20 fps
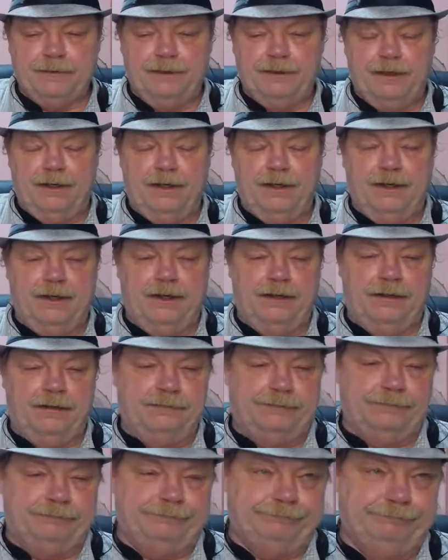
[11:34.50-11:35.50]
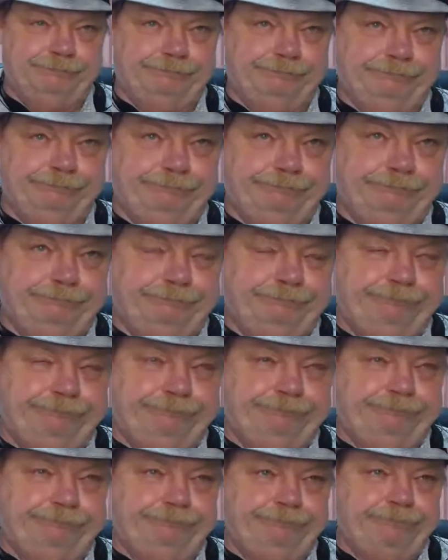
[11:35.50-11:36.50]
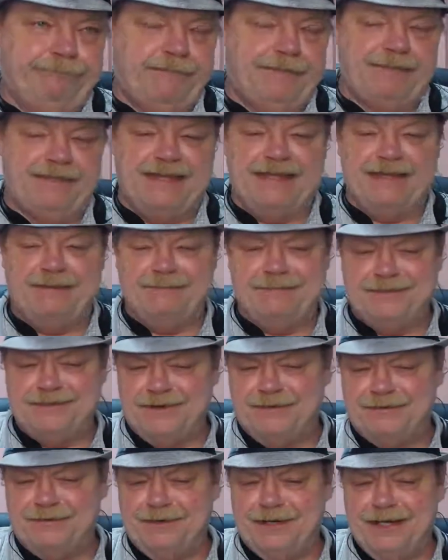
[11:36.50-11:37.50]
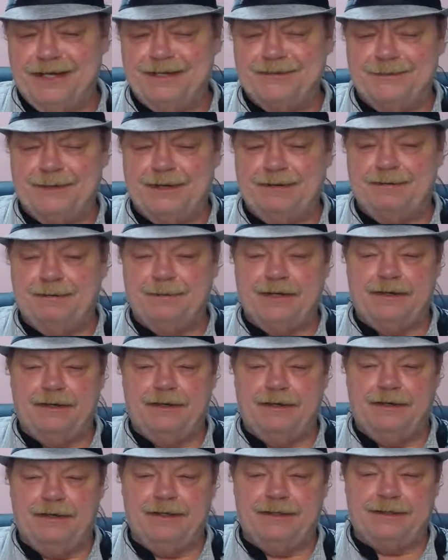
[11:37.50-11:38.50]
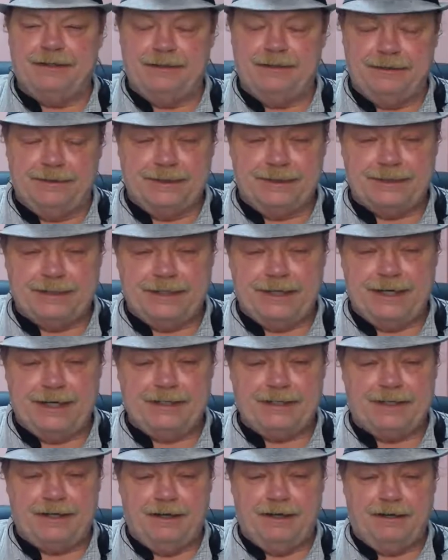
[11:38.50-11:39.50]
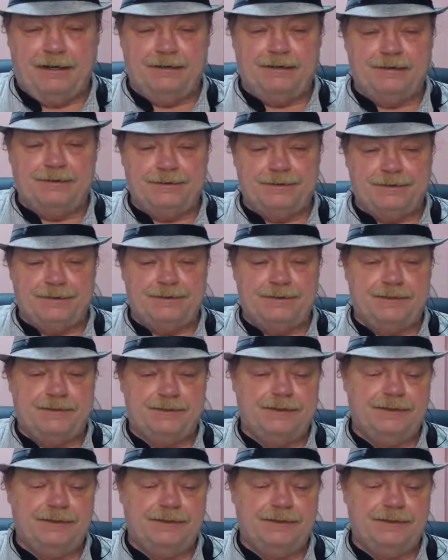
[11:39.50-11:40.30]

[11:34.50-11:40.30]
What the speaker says: of themes, overlays, whatever you want to call it, that you can change colors.